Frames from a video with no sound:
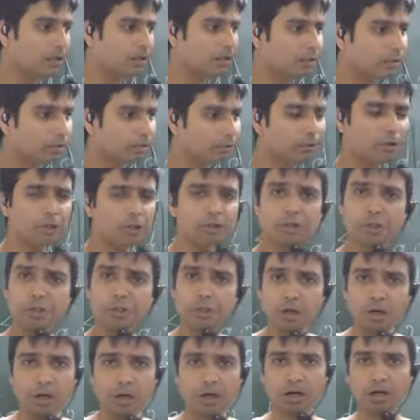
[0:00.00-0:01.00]
For
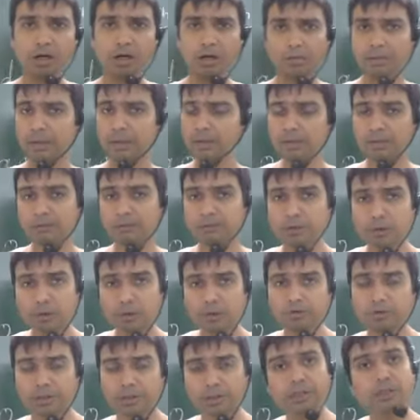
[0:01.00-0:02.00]
sure, but of
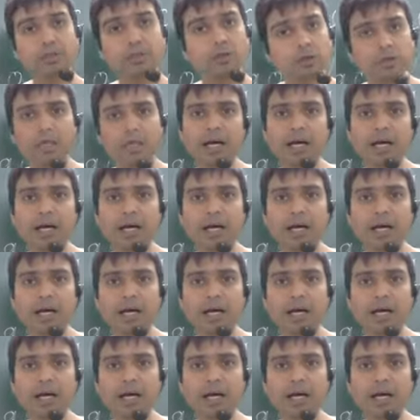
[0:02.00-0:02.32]
course he could